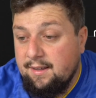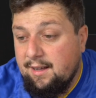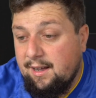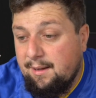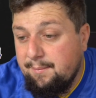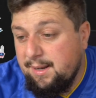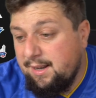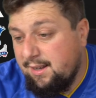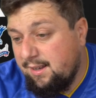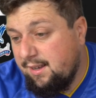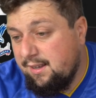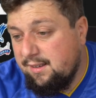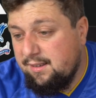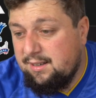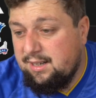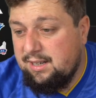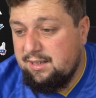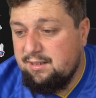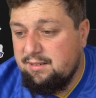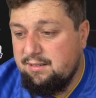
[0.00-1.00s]
I mean,
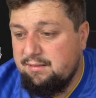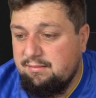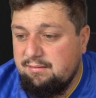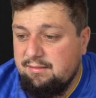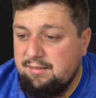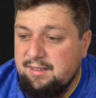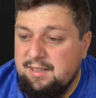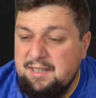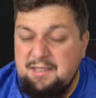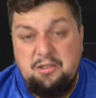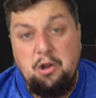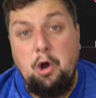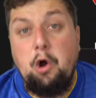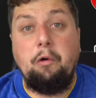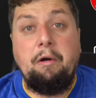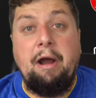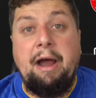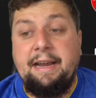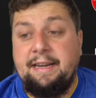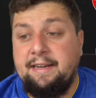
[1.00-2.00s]
it's
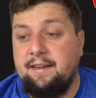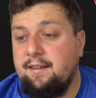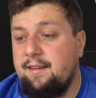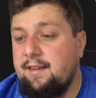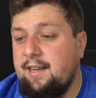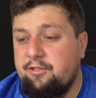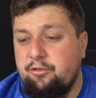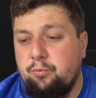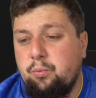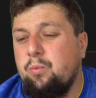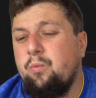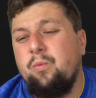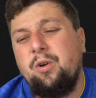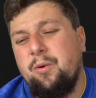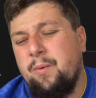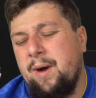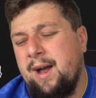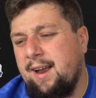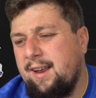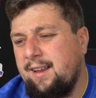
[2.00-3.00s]
alright. I just wouldn't want to
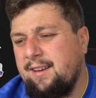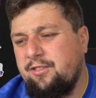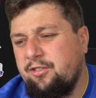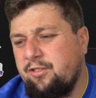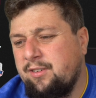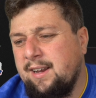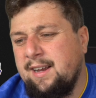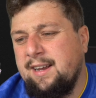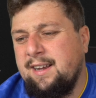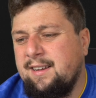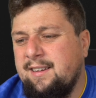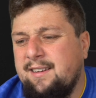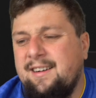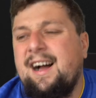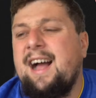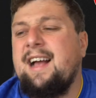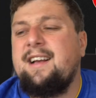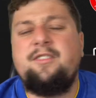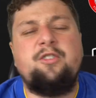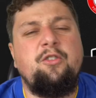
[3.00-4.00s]
wear it. Just
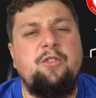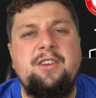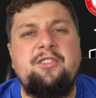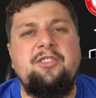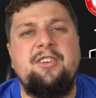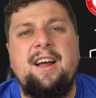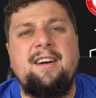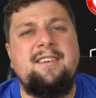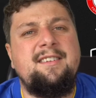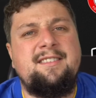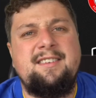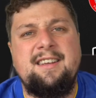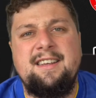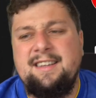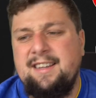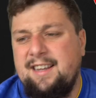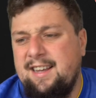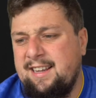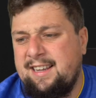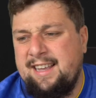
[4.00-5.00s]
lacks
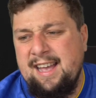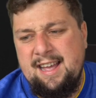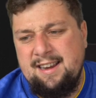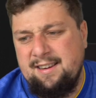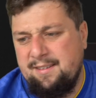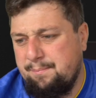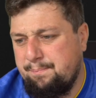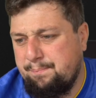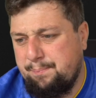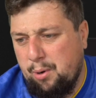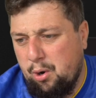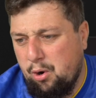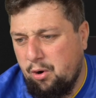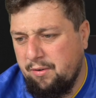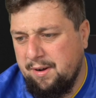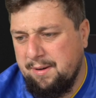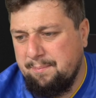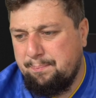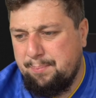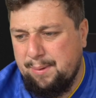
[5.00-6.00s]
originality. Again,
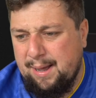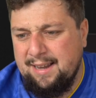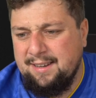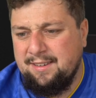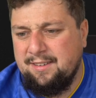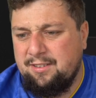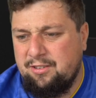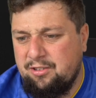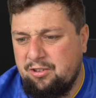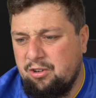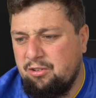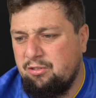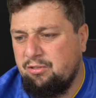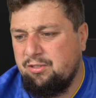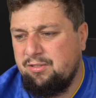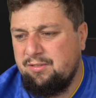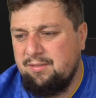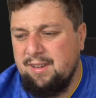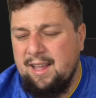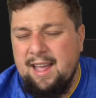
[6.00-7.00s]
boring, bland, dull.